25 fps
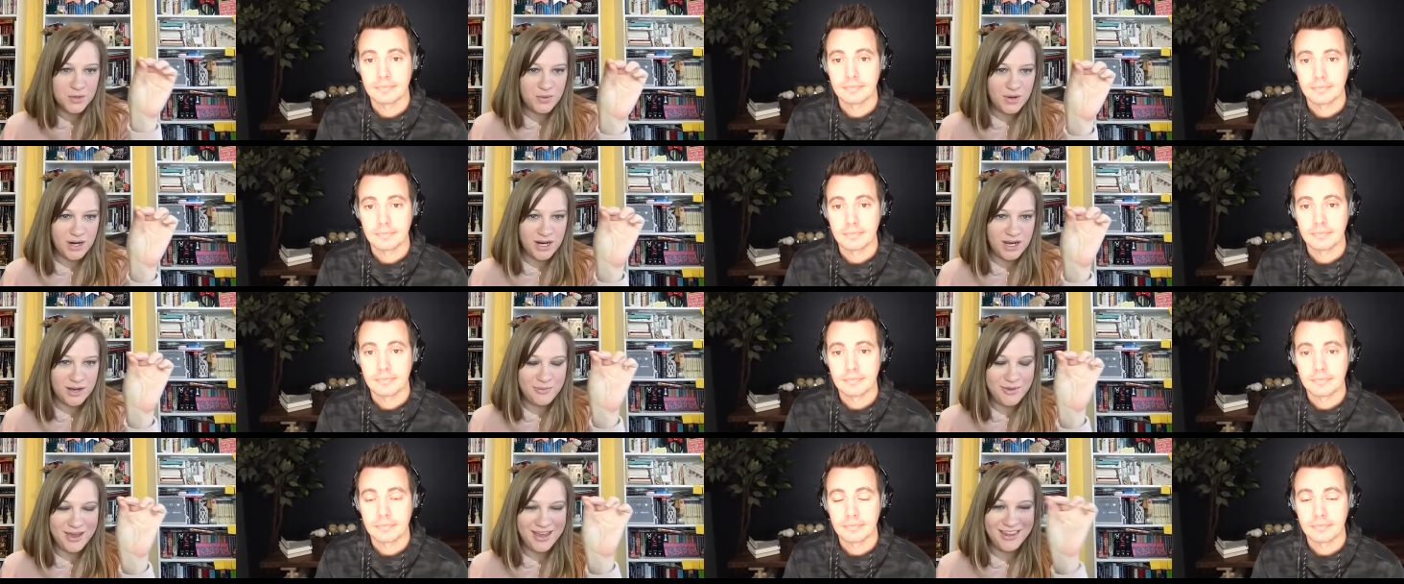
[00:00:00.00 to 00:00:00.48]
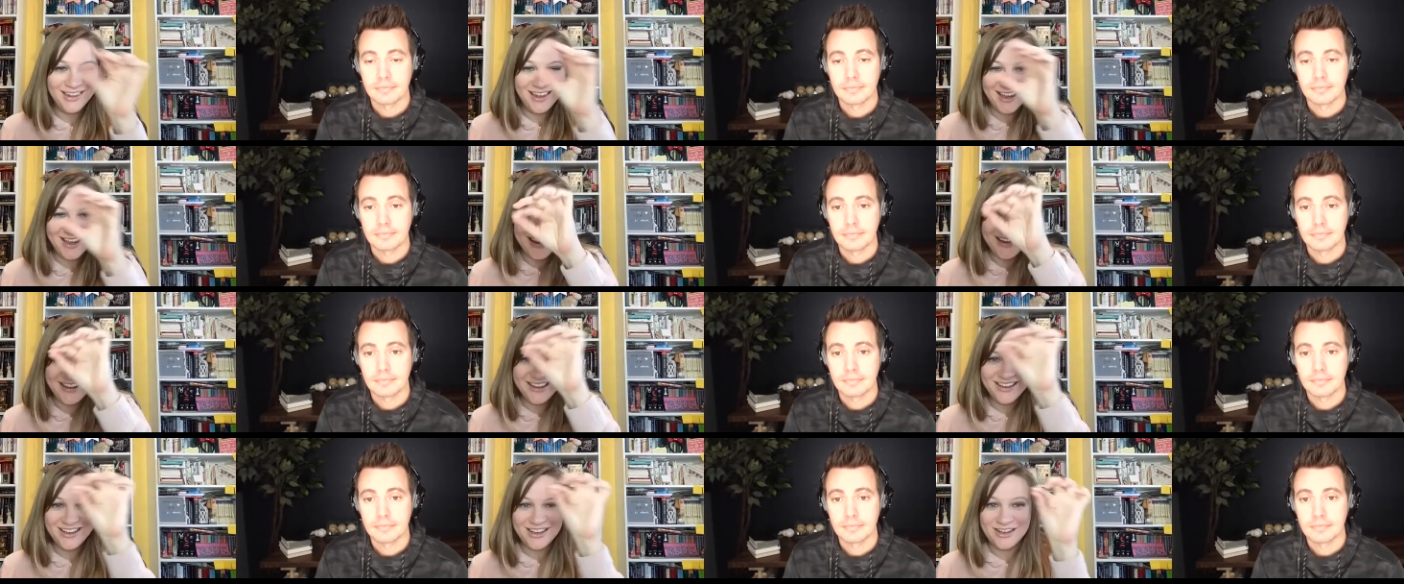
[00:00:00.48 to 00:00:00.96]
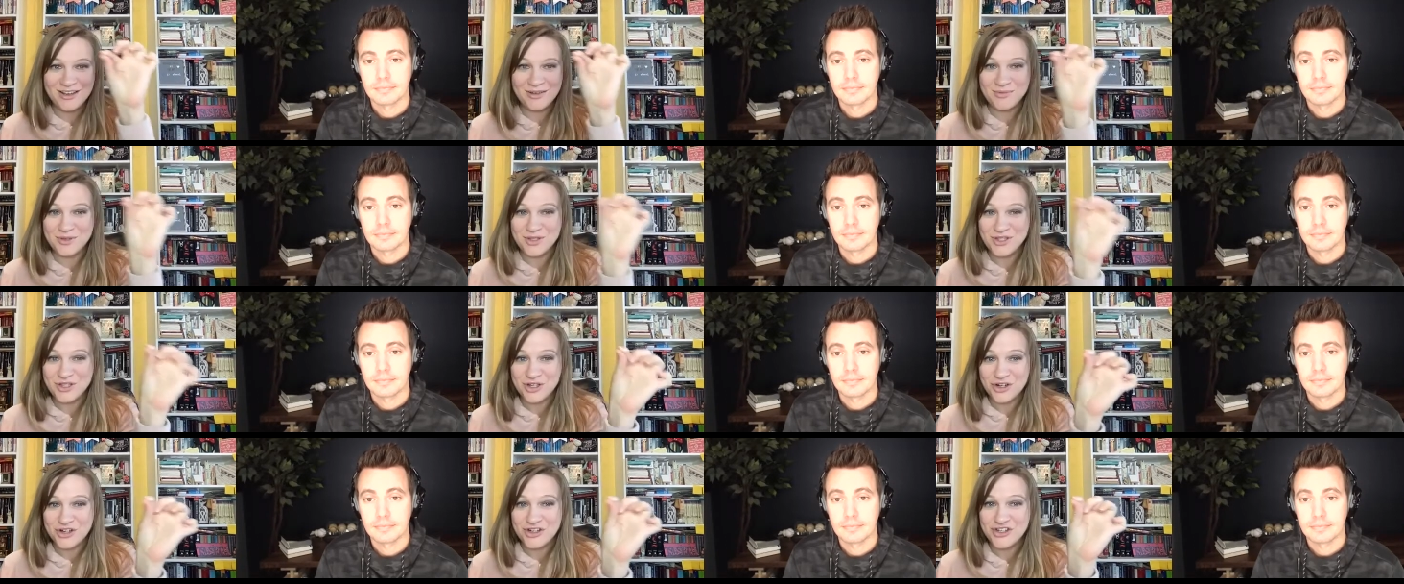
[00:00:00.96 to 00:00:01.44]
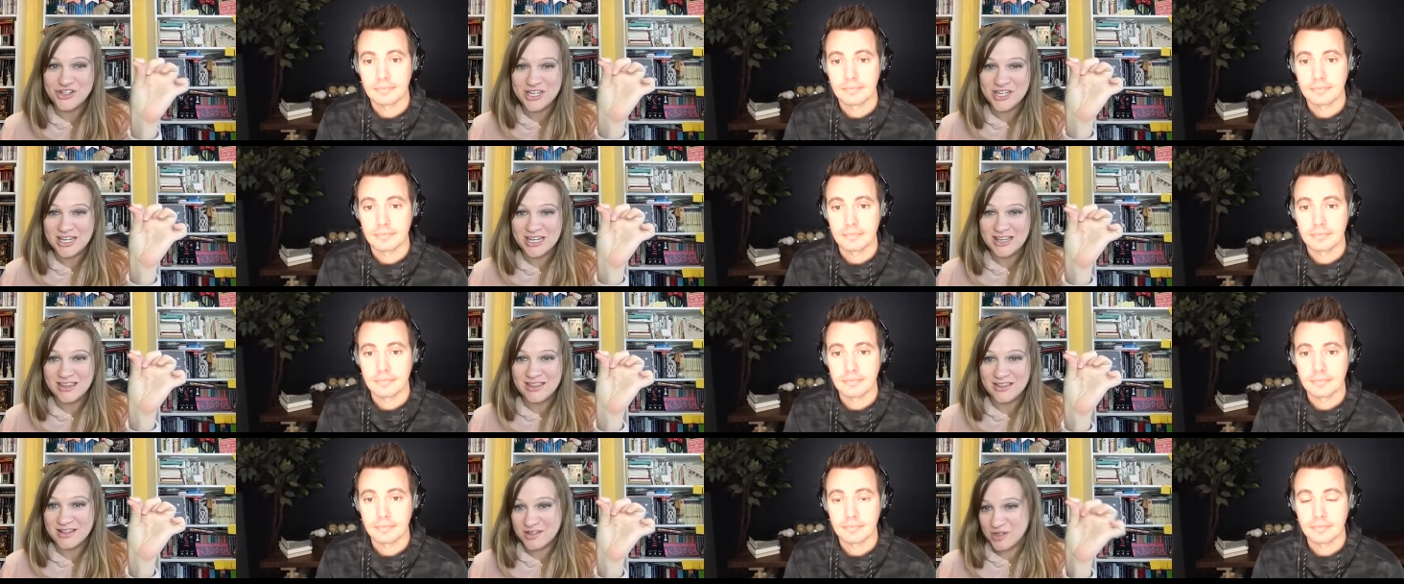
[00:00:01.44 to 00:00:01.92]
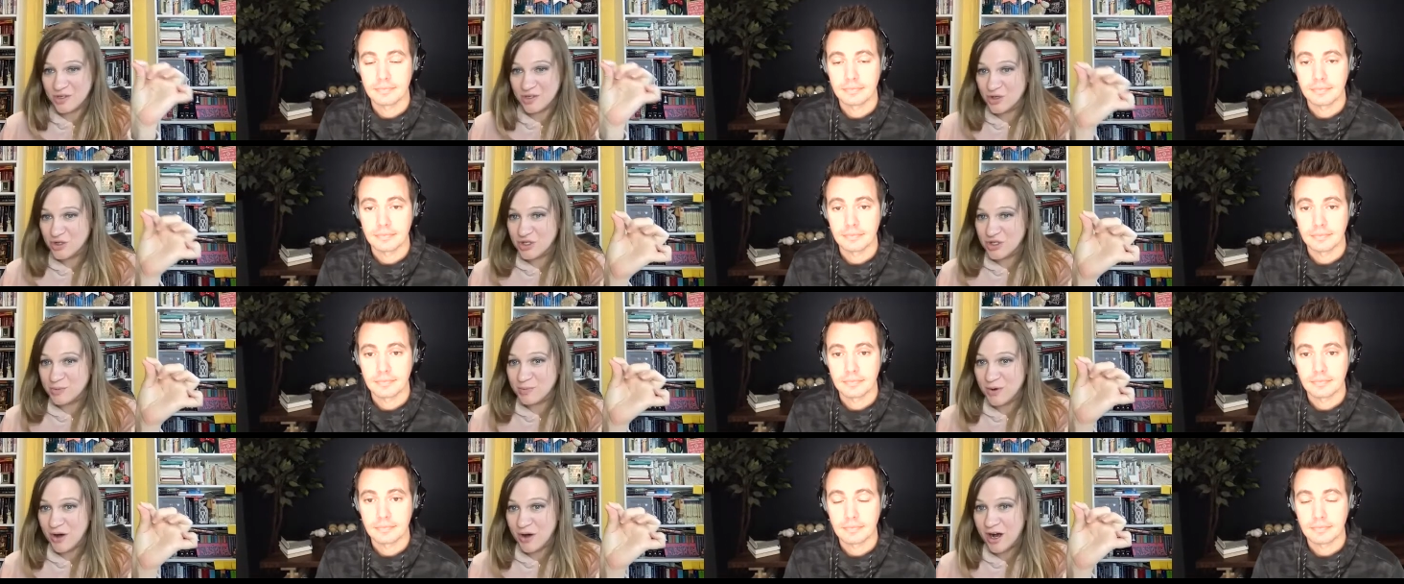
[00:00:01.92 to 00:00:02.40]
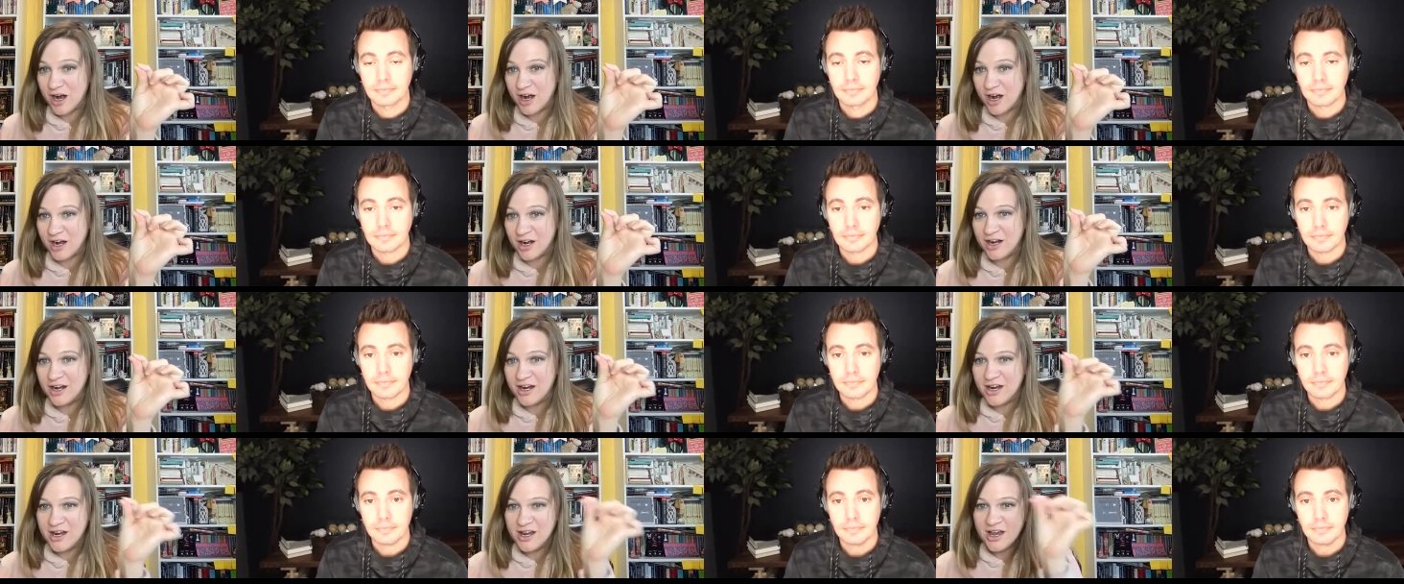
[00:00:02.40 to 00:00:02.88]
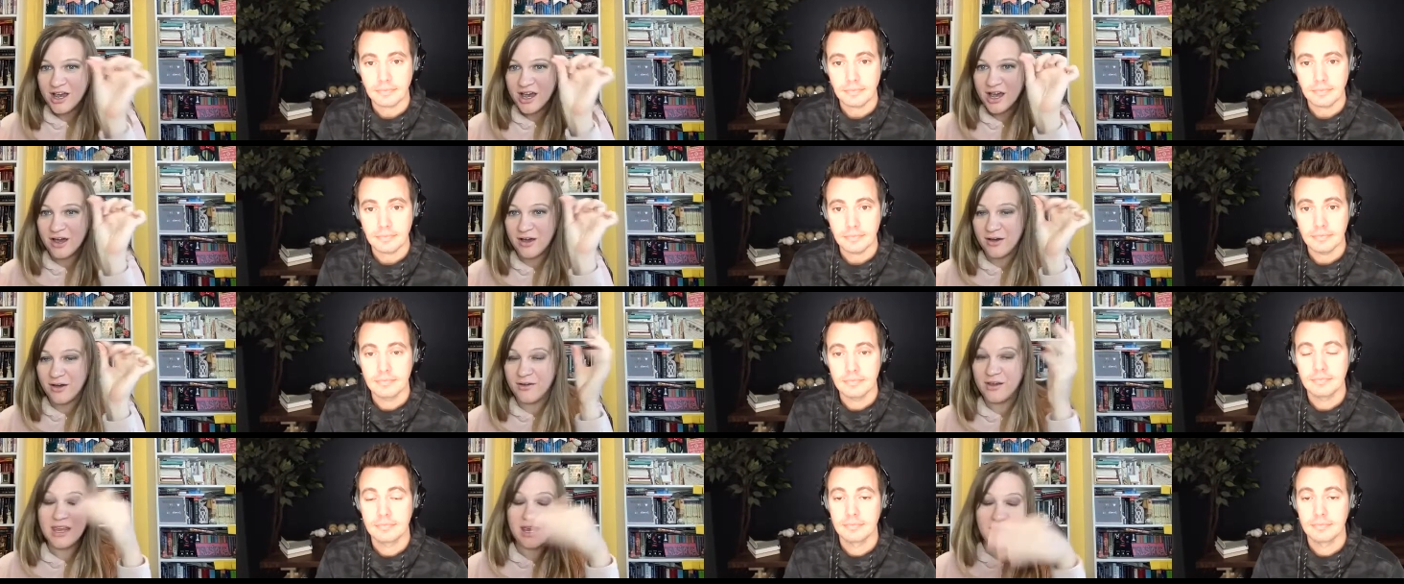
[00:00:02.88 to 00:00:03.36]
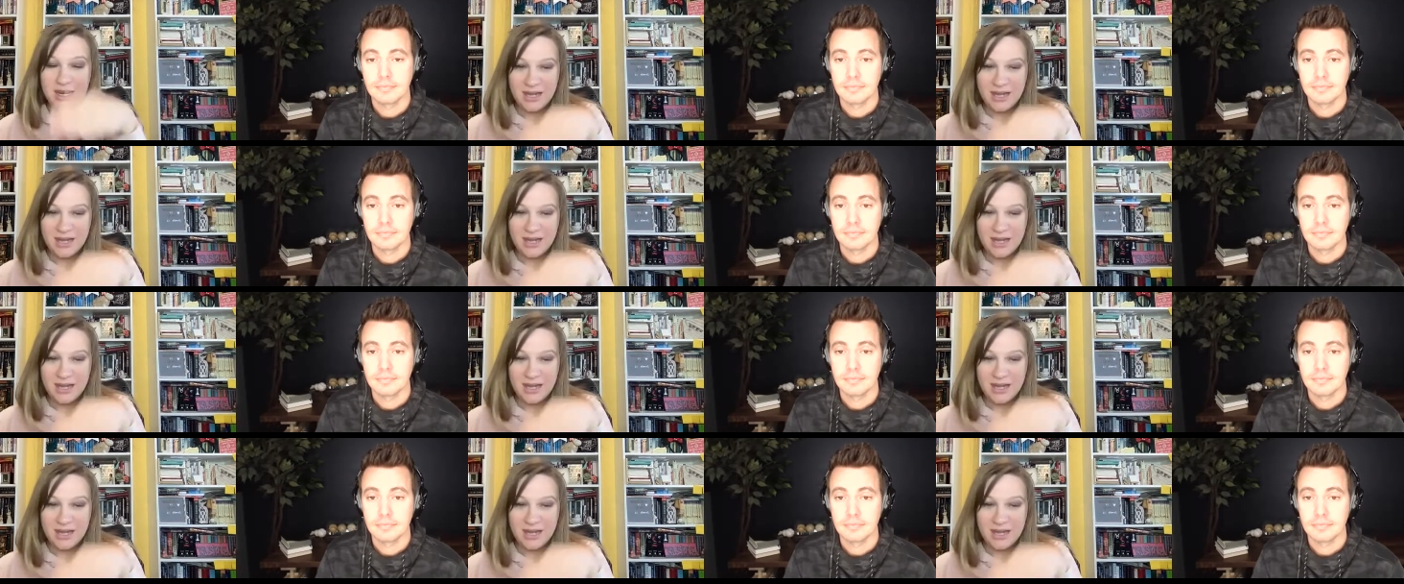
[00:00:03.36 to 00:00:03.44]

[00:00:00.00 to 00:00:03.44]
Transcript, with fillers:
Speaker 1: recommend like um, searching in the search bar uh,